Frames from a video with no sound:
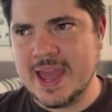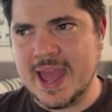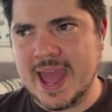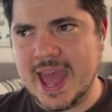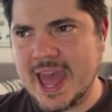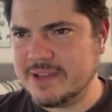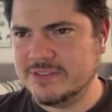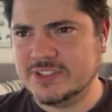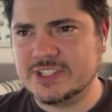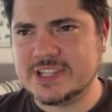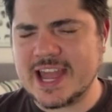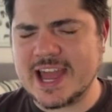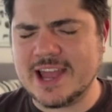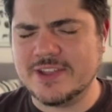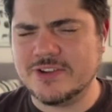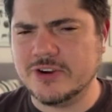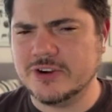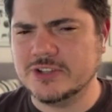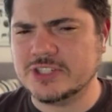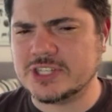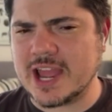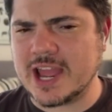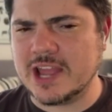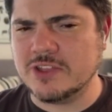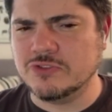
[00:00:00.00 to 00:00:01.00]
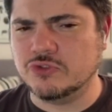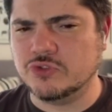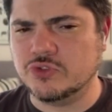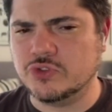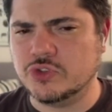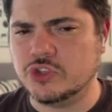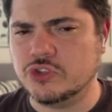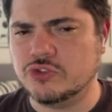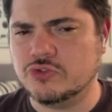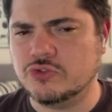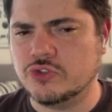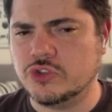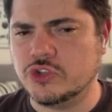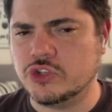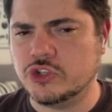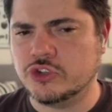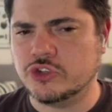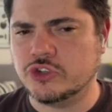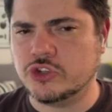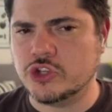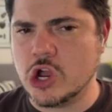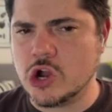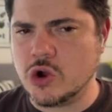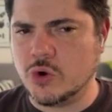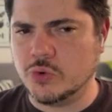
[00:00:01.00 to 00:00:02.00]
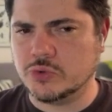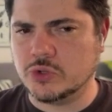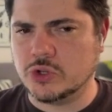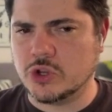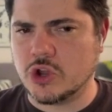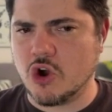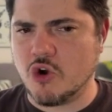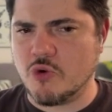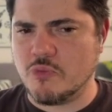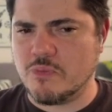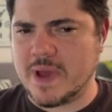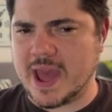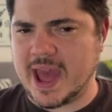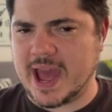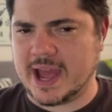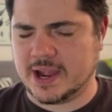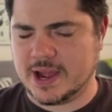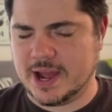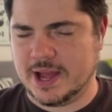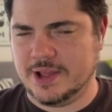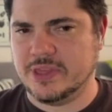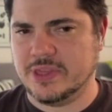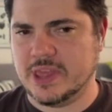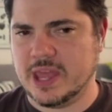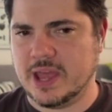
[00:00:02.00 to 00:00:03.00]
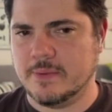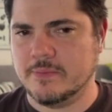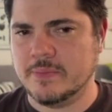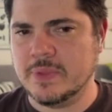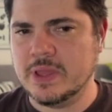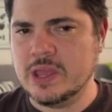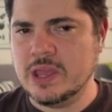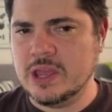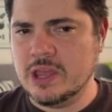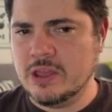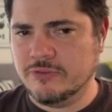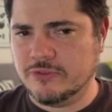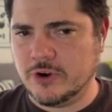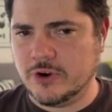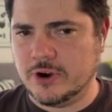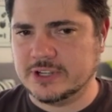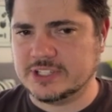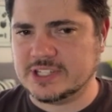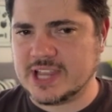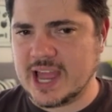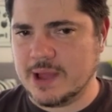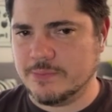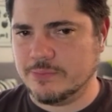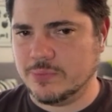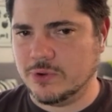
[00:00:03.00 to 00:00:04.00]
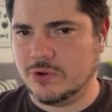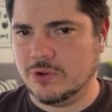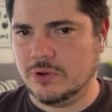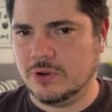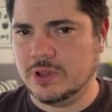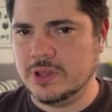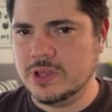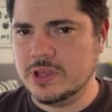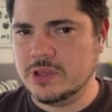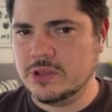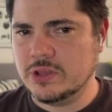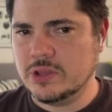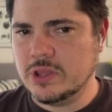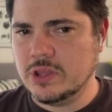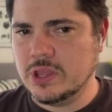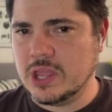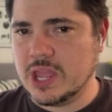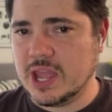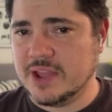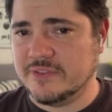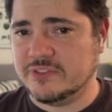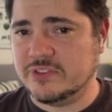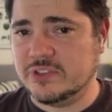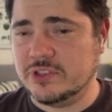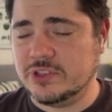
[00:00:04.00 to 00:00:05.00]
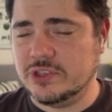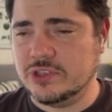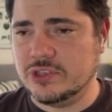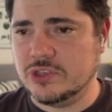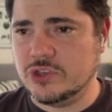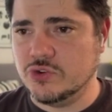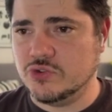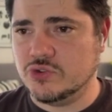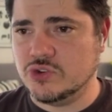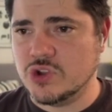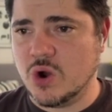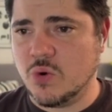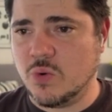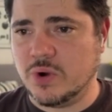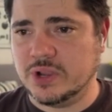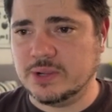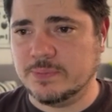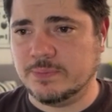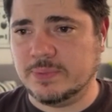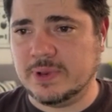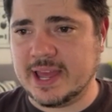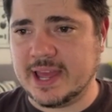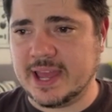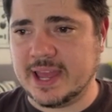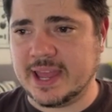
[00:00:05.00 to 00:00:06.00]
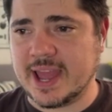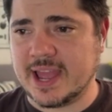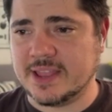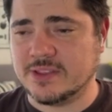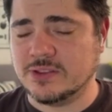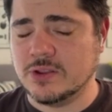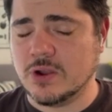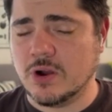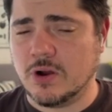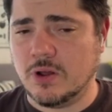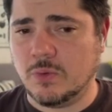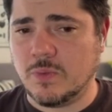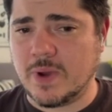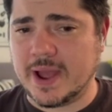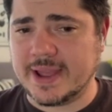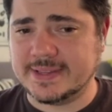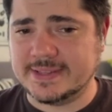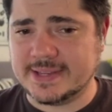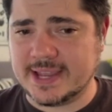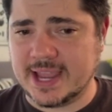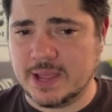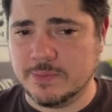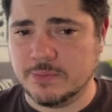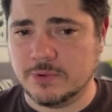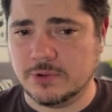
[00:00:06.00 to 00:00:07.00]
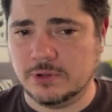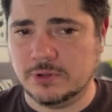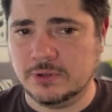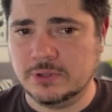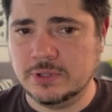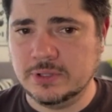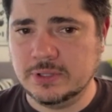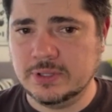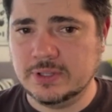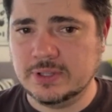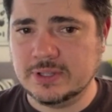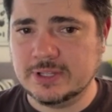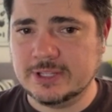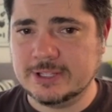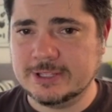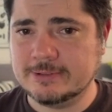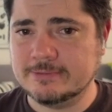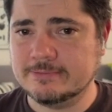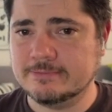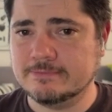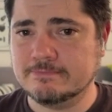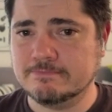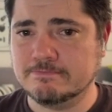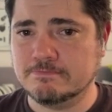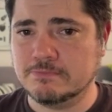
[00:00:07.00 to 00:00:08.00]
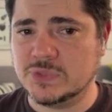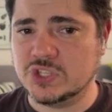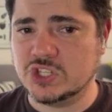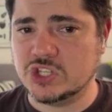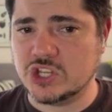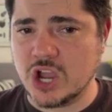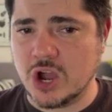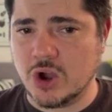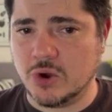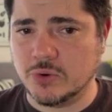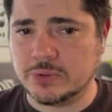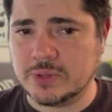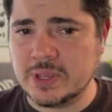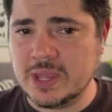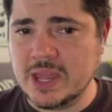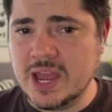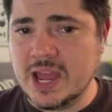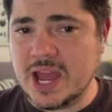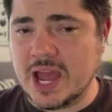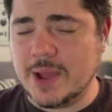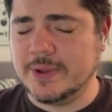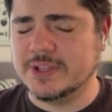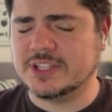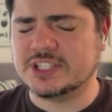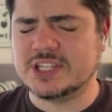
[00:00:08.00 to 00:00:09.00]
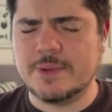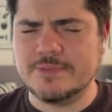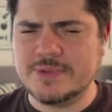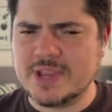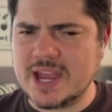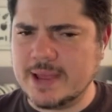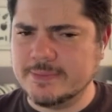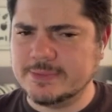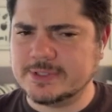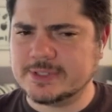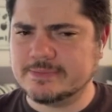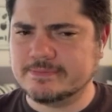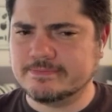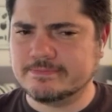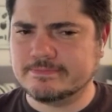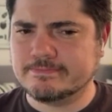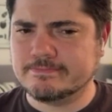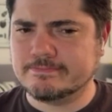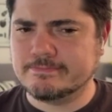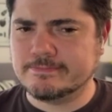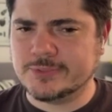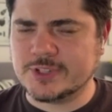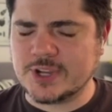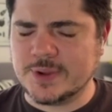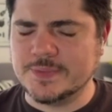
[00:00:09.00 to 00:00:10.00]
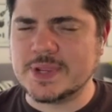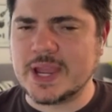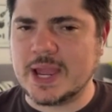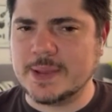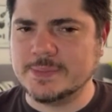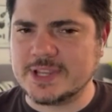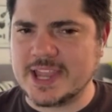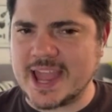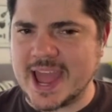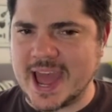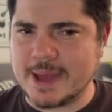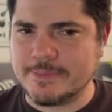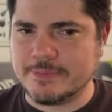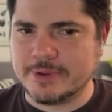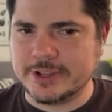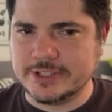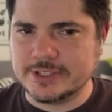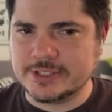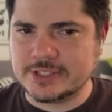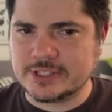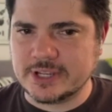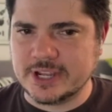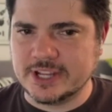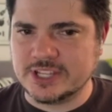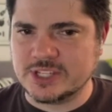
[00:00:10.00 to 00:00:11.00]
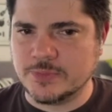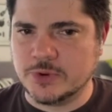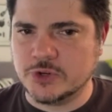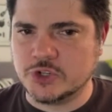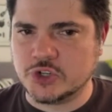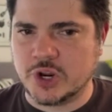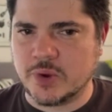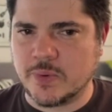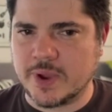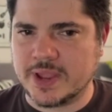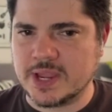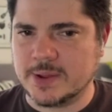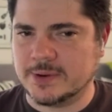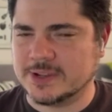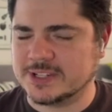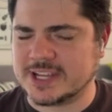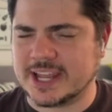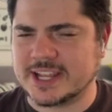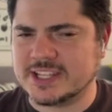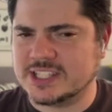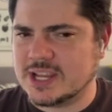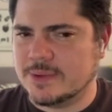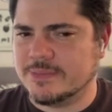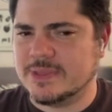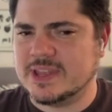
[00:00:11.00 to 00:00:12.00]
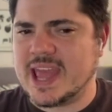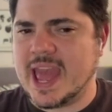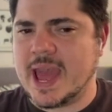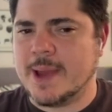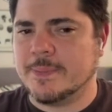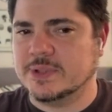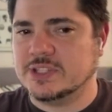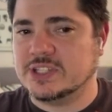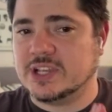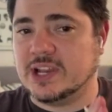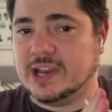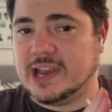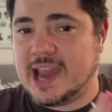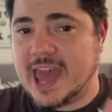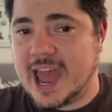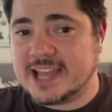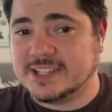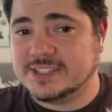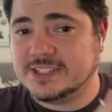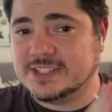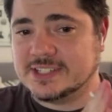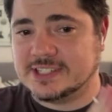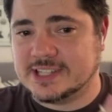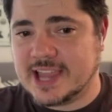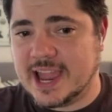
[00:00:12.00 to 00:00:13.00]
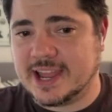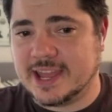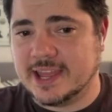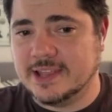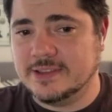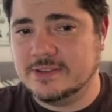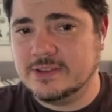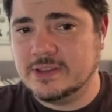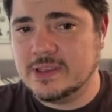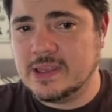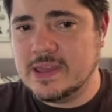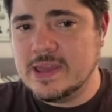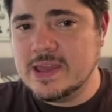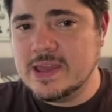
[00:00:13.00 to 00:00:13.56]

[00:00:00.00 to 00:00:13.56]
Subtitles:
Have standards and don't go back on them. For example, if you don't want to play at an all white table, don't. I mean, sometimes it happens. It's a majority white table because like something happens at last second,